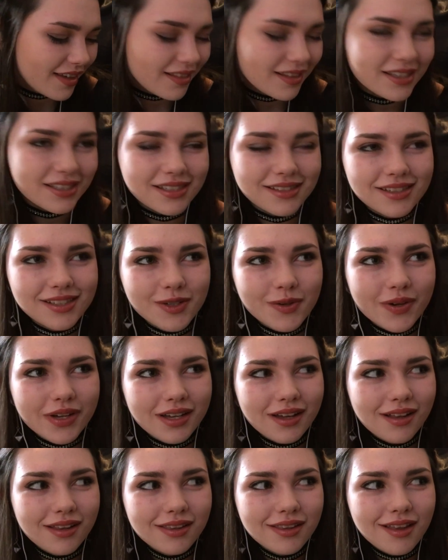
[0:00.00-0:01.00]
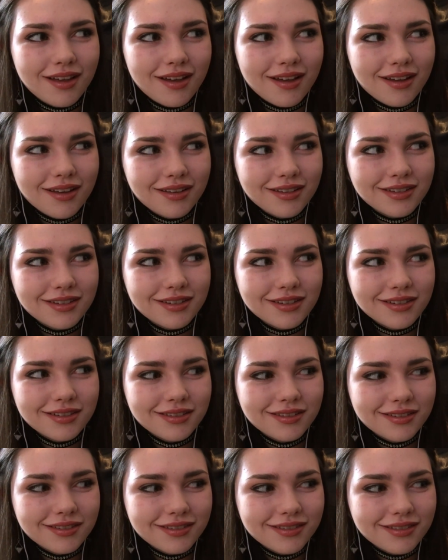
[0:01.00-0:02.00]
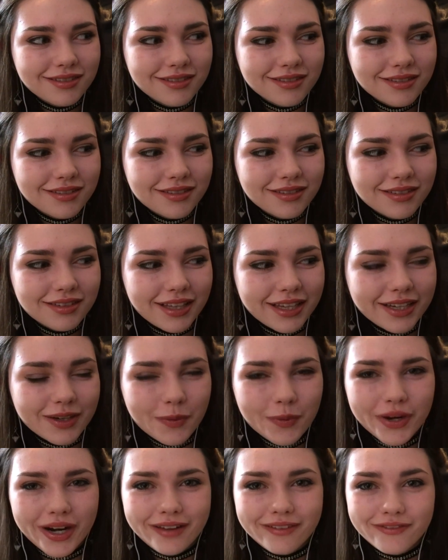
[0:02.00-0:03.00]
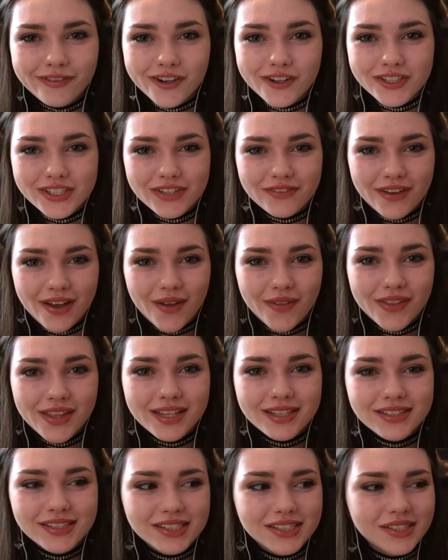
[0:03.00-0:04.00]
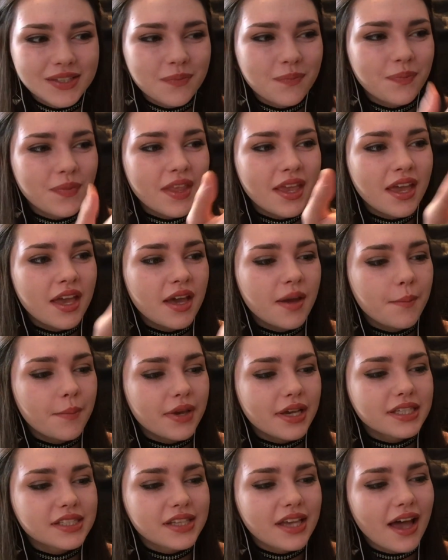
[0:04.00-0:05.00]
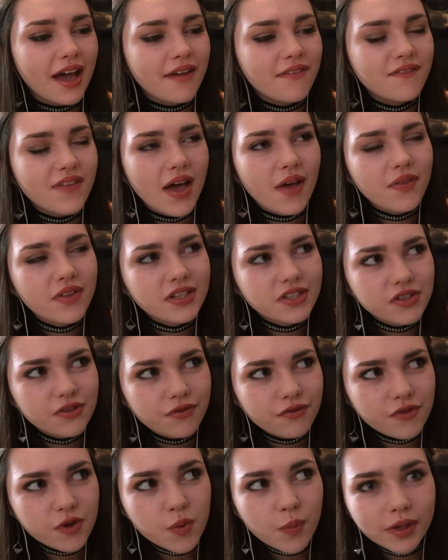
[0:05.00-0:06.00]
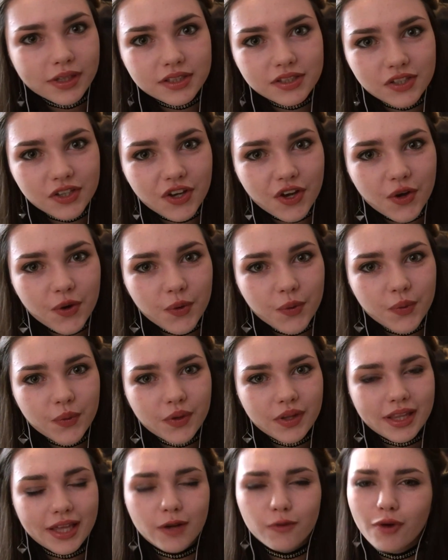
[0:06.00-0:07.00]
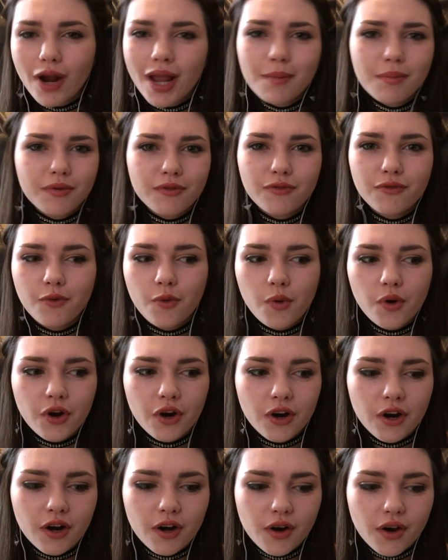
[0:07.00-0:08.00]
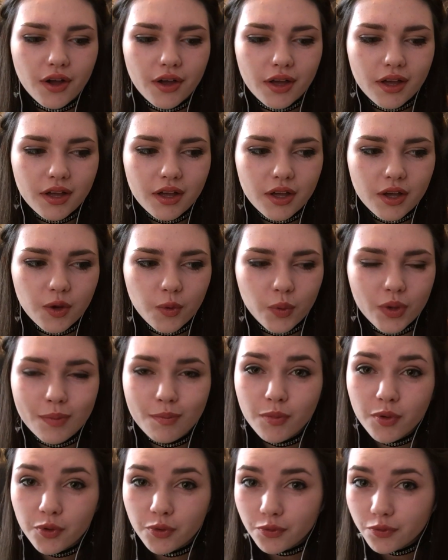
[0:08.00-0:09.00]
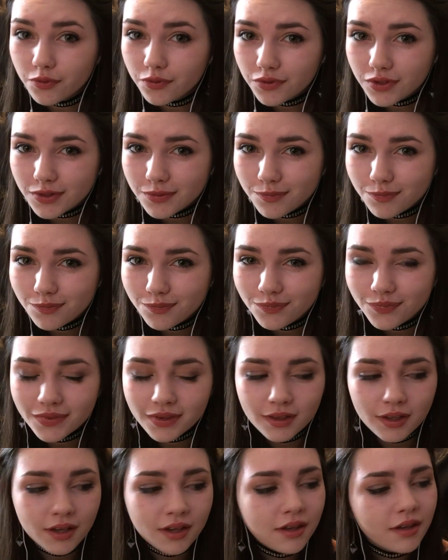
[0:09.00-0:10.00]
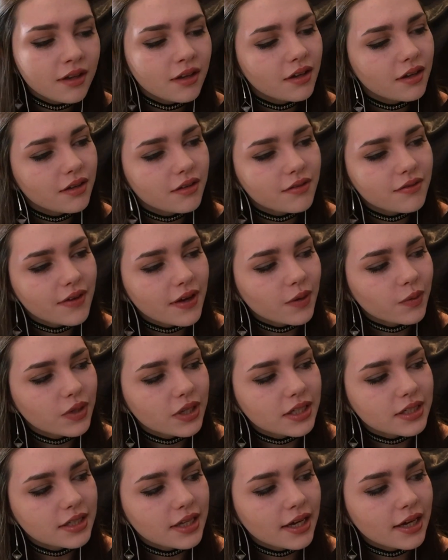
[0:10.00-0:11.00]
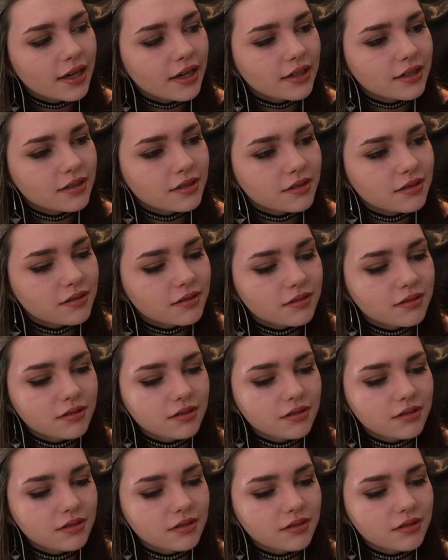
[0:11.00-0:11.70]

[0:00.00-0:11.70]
He listened to it a lot, like when I first found this, because I found this a few months ago, like right before we moved. Found it at,